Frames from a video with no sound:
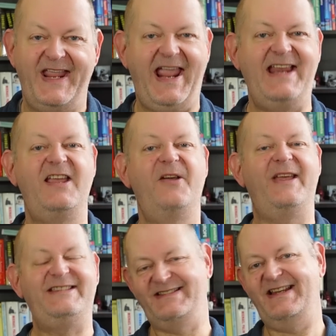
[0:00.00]
Anywho,
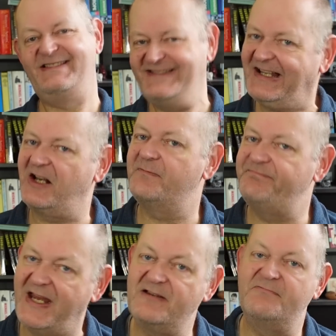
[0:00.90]
it is a little
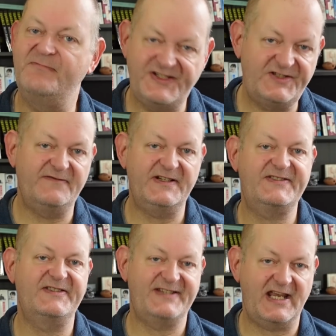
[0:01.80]
bit mischievous
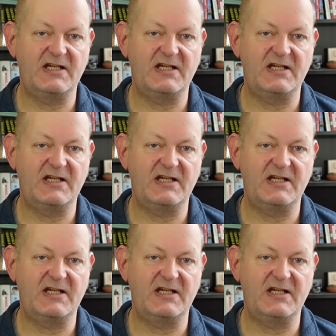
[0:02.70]
to take